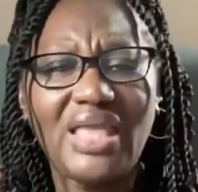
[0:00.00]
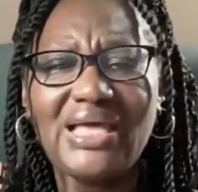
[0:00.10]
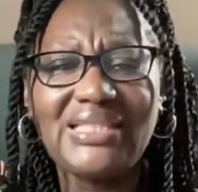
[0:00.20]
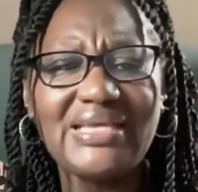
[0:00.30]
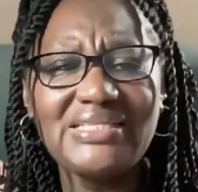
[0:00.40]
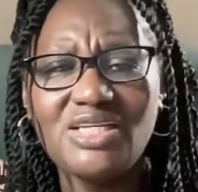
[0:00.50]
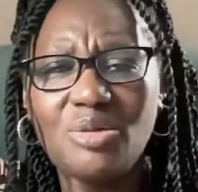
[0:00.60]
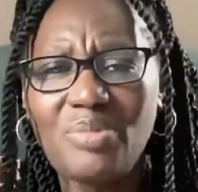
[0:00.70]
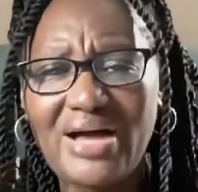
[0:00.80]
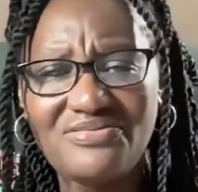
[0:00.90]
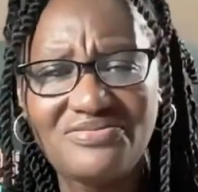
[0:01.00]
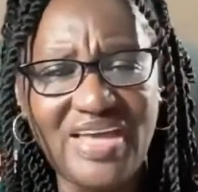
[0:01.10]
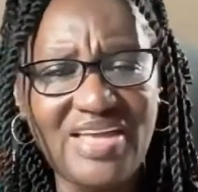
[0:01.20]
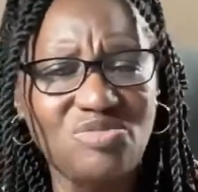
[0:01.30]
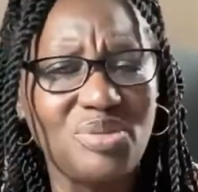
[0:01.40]
and they did it by
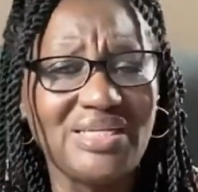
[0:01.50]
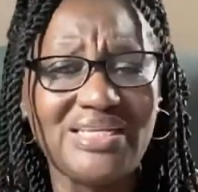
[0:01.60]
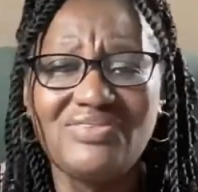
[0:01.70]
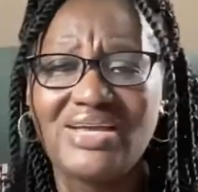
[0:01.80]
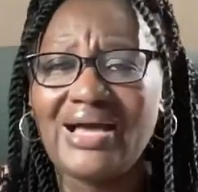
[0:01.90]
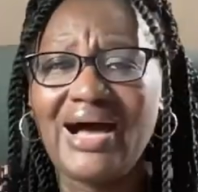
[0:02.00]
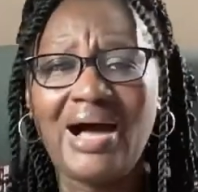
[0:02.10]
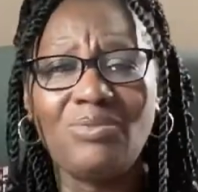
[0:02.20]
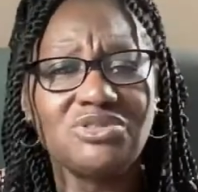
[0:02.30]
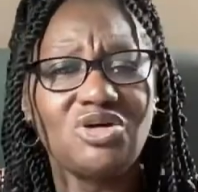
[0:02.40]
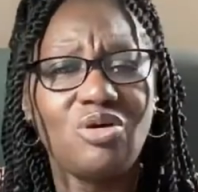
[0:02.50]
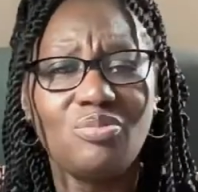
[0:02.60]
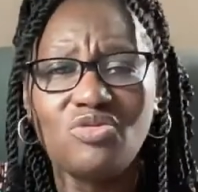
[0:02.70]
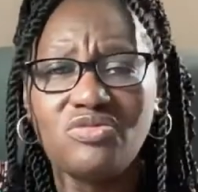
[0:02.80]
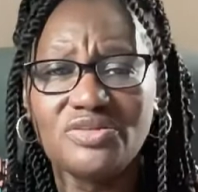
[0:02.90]
faith, believing God was going
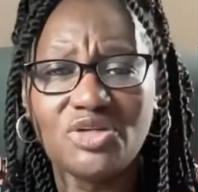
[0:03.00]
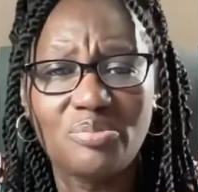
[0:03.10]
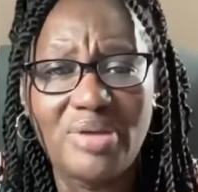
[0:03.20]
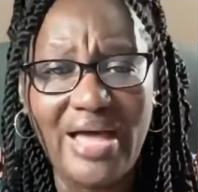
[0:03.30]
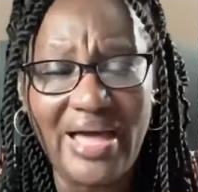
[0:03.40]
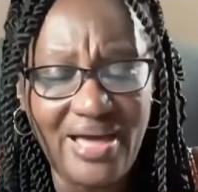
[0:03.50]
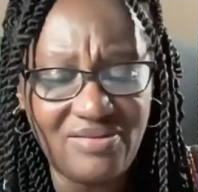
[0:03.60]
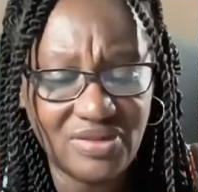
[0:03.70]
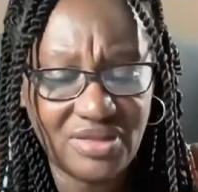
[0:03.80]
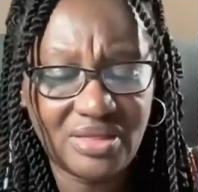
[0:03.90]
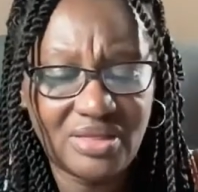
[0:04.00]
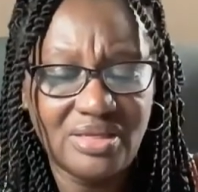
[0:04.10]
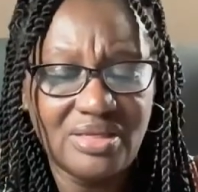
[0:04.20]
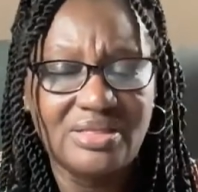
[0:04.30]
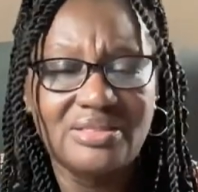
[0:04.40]
to move on their behalf.
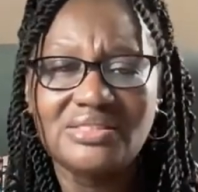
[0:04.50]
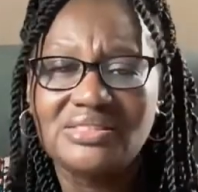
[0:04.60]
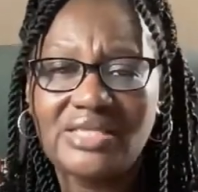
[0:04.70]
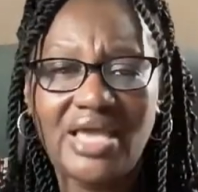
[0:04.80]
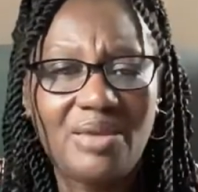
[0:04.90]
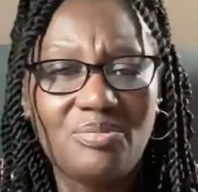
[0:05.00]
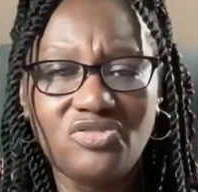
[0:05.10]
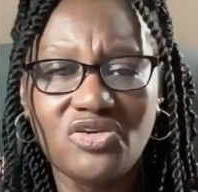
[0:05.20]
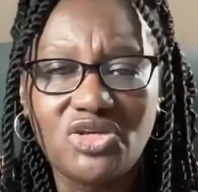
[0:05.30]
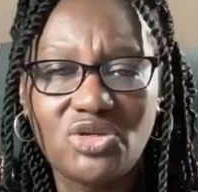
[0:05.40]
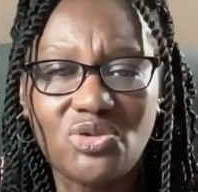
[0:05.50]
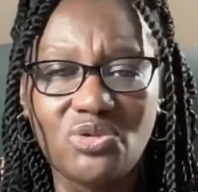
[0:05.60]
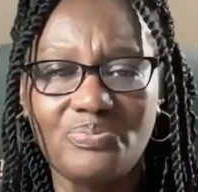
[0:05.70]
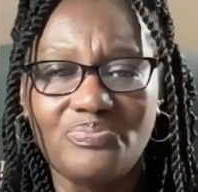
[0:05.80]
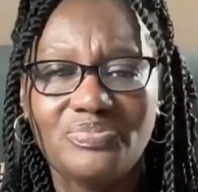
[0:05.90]
Same for
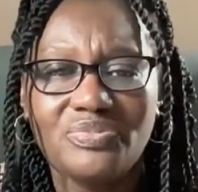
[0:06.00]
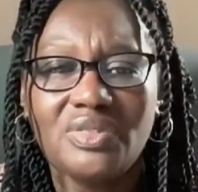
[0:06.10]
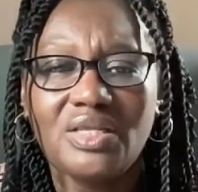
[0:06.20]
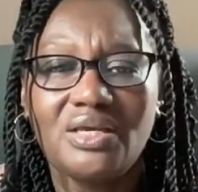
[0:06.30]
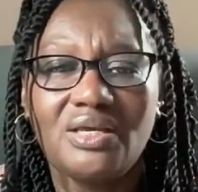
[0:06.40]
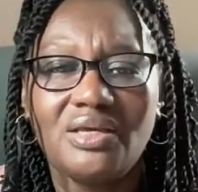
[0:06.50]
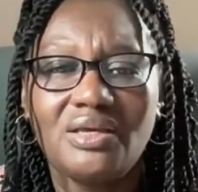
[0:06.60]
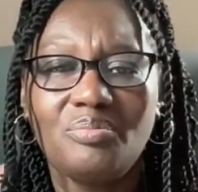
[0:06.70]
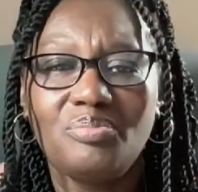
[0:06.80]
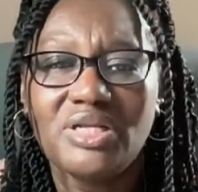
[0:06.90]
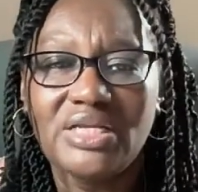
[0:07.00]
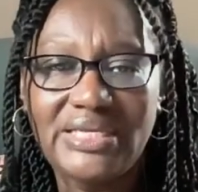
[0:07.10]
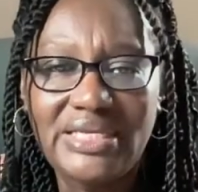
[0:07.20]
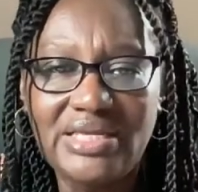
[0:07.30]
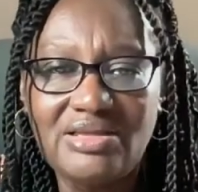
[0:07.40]
you.
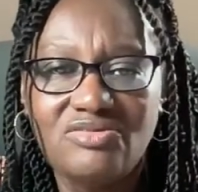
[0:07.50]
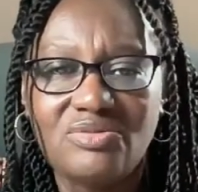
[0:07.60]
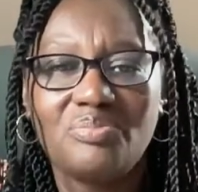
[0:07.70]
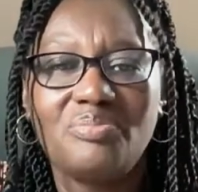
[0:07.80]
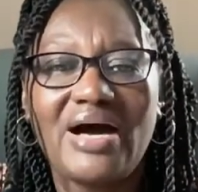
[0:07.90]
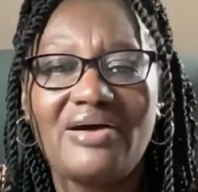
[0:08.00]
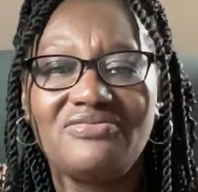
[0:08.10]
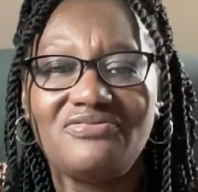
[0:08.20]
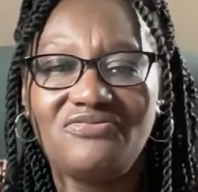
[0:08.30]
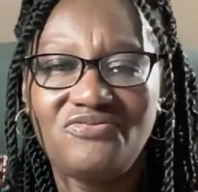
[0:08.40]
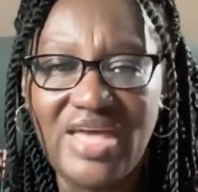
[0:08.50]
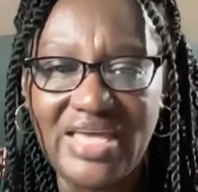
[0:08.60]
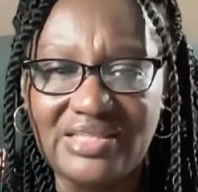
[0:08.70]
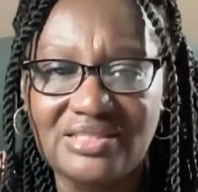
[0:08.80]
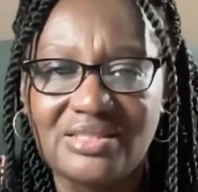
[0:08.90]
Believe by
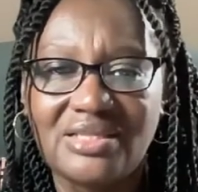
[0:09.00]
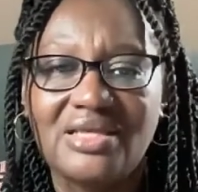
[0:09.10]
faith